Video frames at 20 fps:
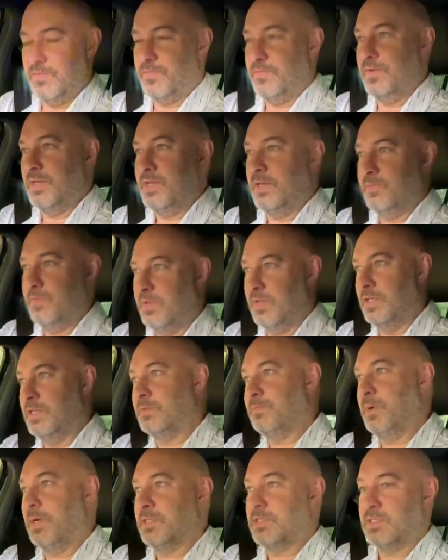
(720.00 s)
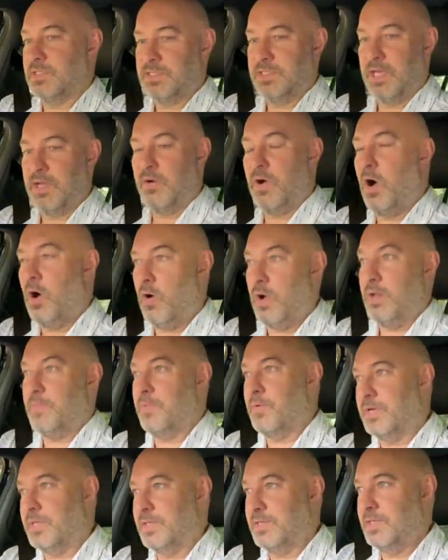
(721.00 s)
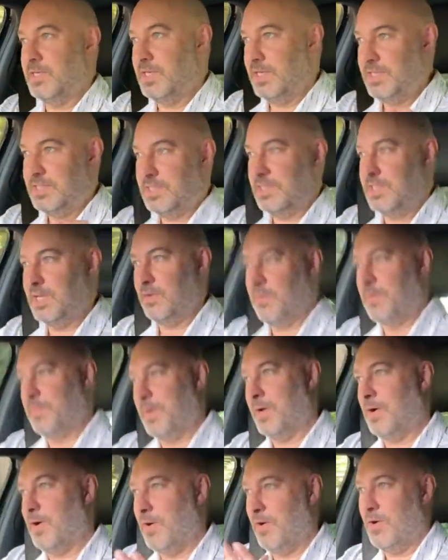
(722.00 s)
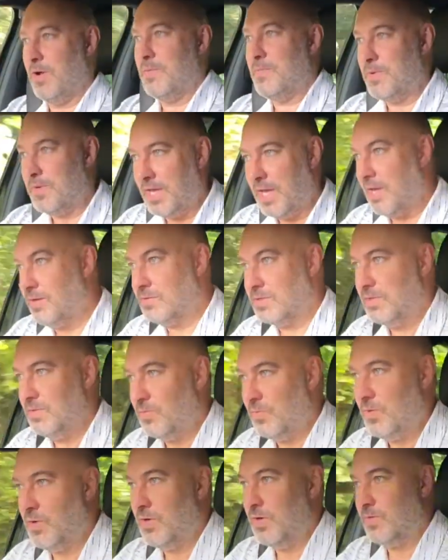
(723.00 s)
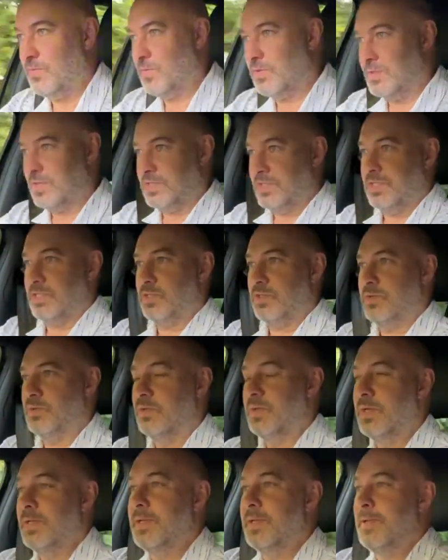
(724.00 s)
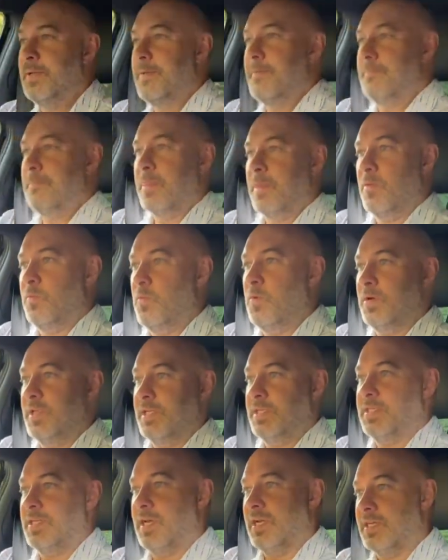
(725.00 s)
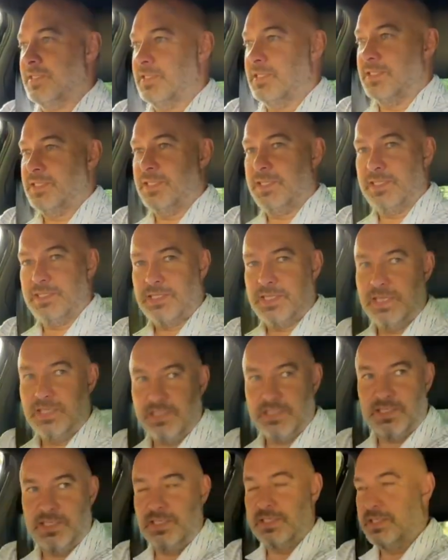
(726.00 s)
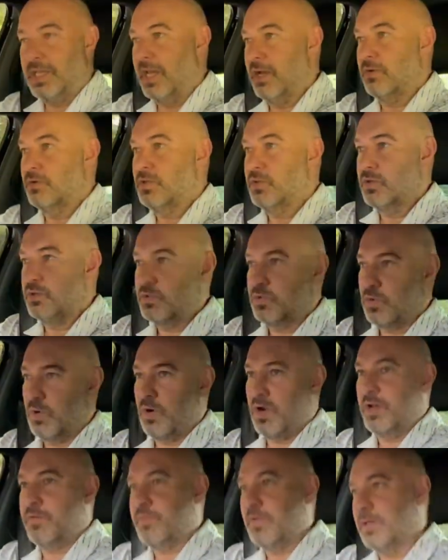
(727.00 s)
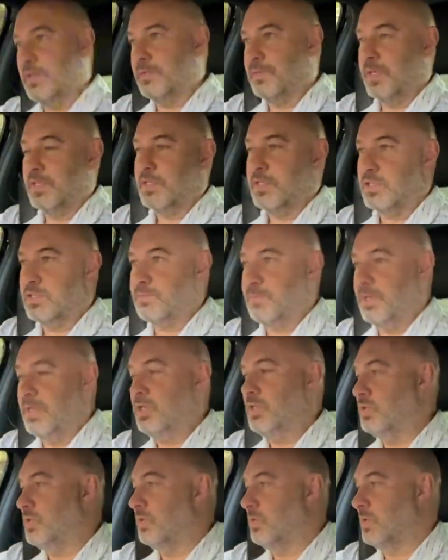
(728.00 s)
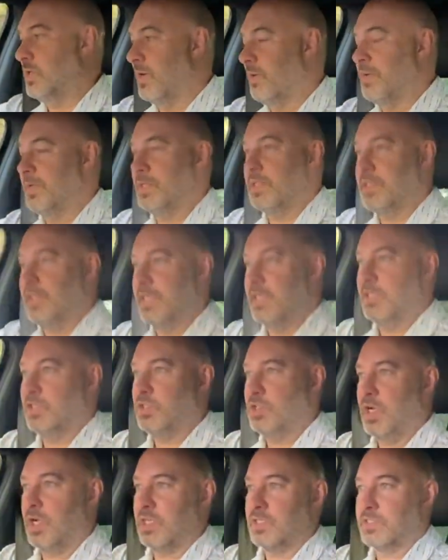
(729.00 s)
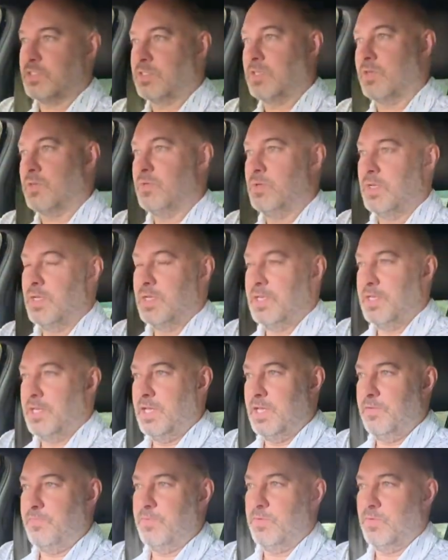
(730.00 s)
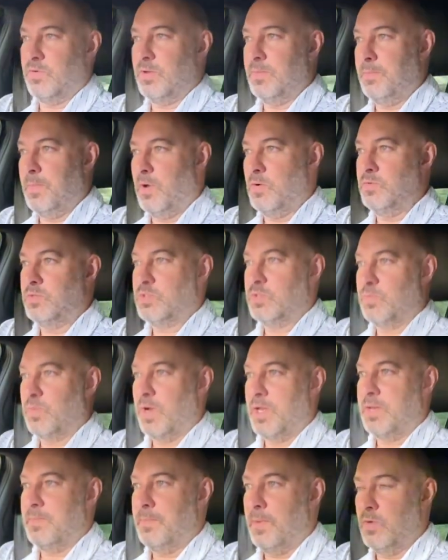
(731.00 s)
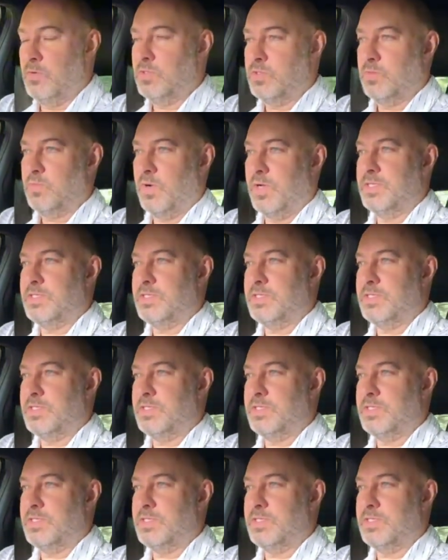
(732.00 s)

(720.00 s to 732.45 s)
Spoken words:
fiddling with these buttons. Now, hybrid, you need to know about hybrid. How does it work? What does it do? What it does is it senses how you're driving and the speed you're going, and then adjusts. So if you're on a motorway, motorways